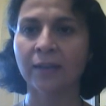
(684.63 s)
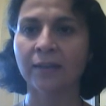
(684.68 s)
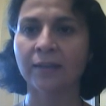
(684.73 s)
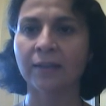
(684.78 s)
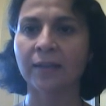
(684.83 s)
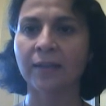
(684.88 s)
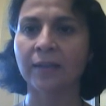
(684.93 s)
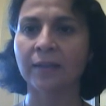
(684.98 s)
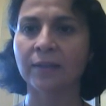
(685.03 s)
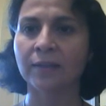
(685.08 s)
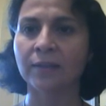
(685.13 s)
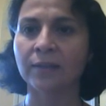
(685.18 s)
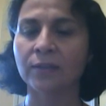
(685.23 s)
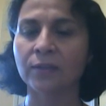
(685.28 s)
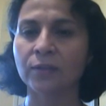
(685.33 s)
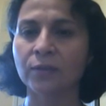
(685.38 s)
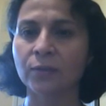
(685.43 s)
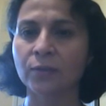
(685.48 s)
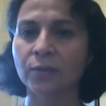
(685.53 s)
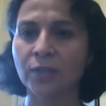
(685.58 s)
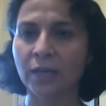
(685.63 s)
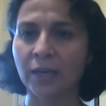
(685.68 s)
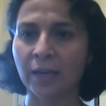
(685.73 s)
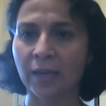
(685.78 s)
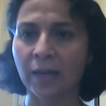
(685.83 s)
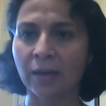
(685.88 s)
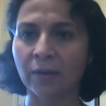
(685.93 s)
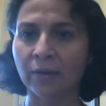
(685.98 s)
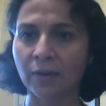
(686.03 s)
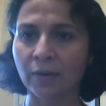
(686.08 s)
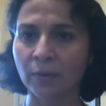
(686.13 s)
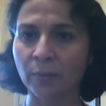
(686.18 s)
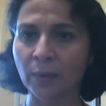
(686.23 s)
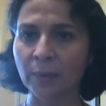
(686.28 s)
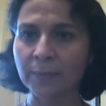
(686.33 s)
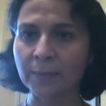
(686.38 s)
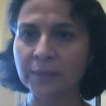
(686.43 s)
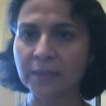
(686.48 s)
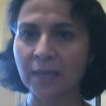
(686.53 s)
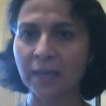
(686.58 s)
then do check out our
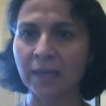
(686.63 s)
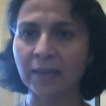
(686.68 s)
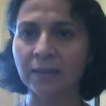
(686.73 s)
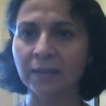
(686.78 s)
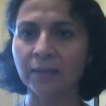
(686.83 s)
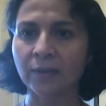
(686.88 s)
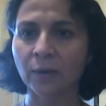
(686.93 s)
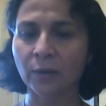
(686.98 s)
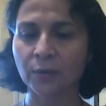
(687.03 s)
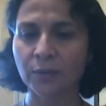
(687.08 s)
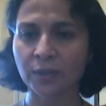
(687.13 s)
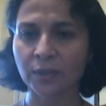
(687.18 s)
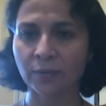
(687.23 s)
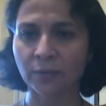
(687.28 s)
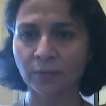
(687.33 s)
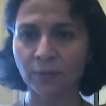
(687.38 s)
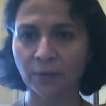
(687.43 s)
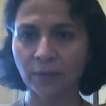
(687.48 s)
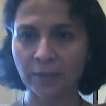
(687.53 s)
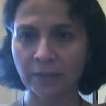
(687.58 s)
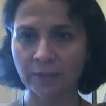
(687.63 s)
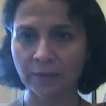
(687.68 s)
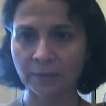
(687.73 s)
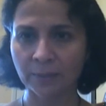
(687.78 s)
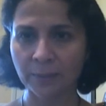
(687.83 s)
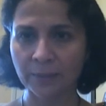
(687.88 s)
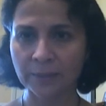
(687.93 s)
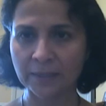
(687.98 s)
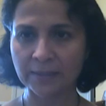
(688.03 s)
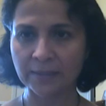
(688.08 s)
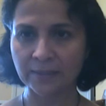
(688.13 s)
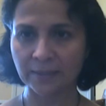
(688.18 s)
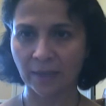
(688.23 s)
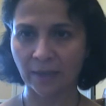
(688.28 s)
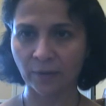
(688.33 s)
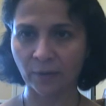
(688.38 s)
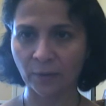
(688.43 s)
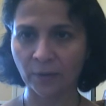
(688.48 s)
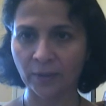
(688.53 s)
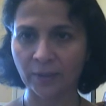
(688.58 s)
website,
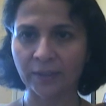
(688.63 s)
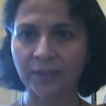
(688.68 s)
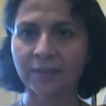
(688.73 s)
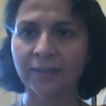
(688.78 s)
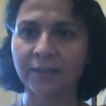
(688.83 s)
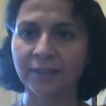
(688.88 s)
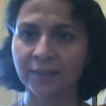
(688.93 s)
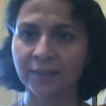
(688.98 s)
coachingforinnerpeace.org.